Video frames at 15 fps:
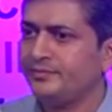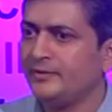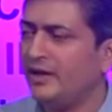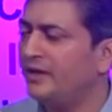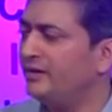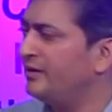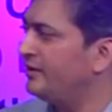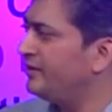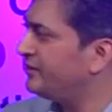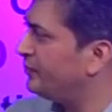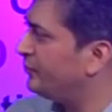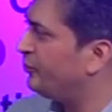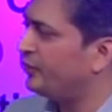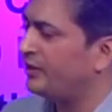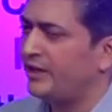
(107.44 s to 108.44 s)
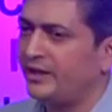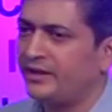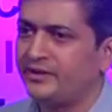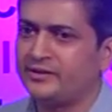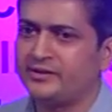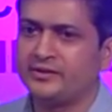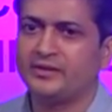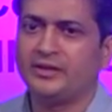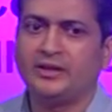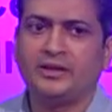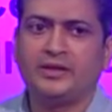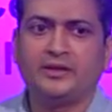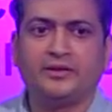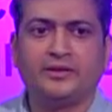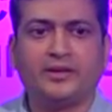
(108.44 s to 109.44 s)
And the reason for that is
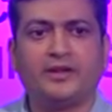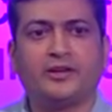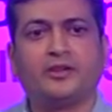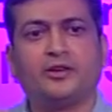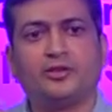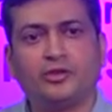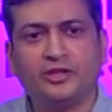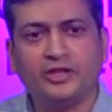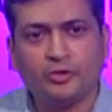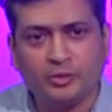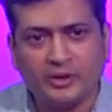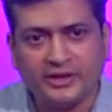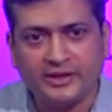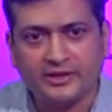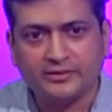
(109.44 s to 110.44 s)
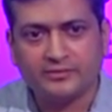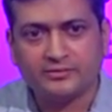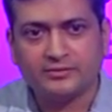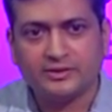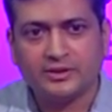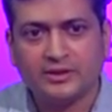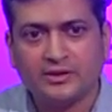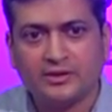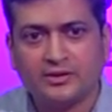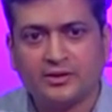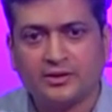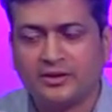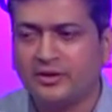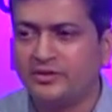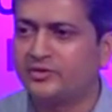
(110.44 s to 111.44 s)
their return on equity
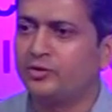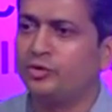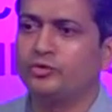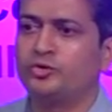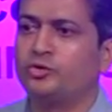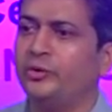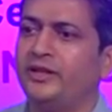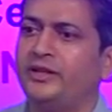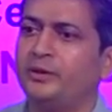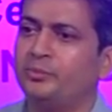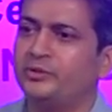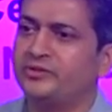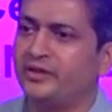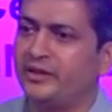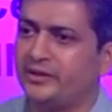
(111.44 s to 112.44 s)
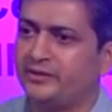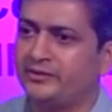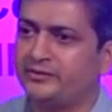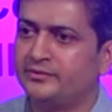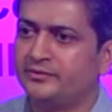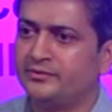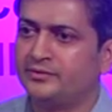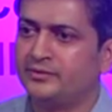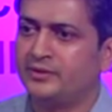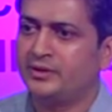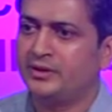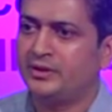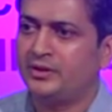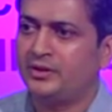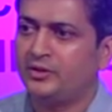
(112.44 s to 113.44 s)
is close to 80%.
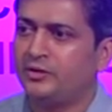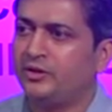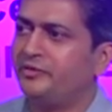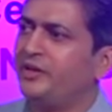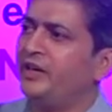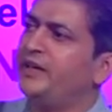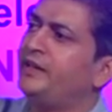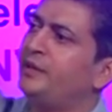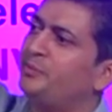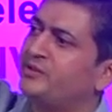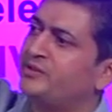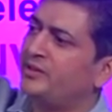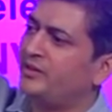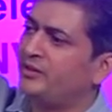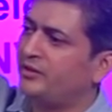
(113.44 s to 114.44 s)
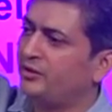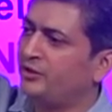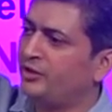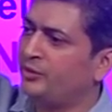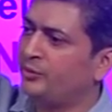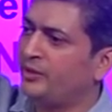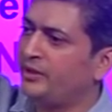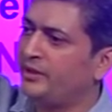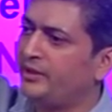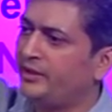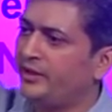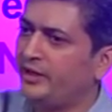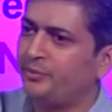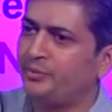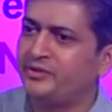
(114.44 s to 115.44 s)
You have an 80% return on equity,
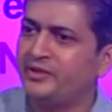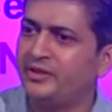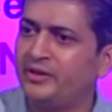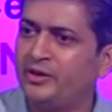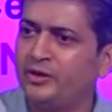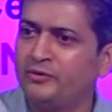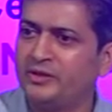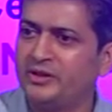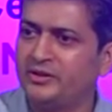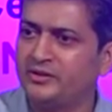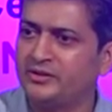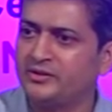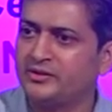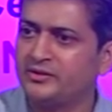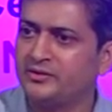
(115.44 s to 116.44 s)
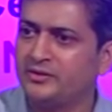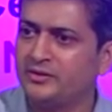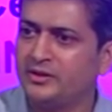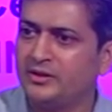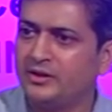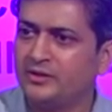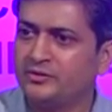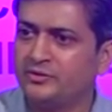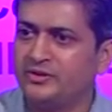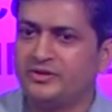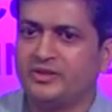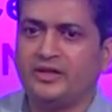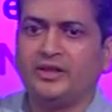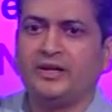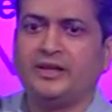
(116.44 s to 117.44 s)
8% rate of interest. So he's
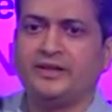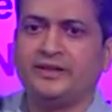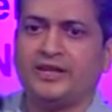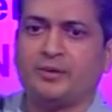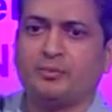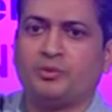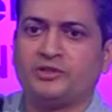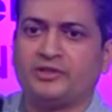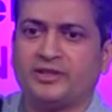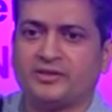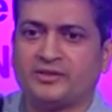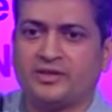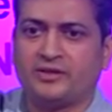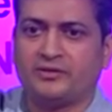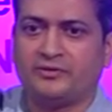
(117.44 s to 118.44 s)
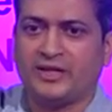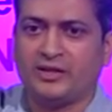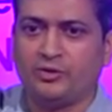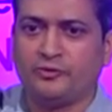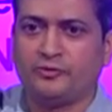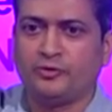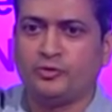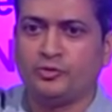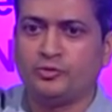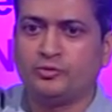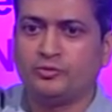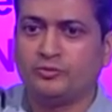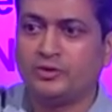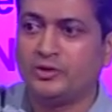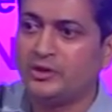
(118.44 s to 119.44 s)
generating that much extra value for you
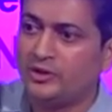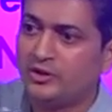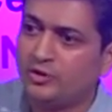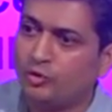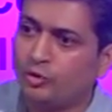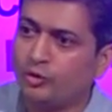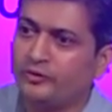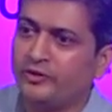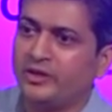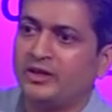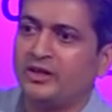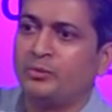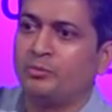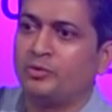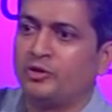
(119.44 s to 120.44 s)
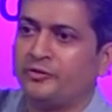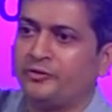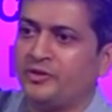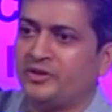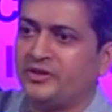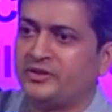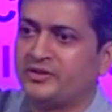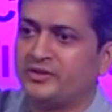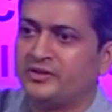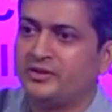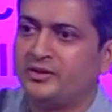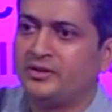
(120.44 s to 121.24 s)
over a number of years.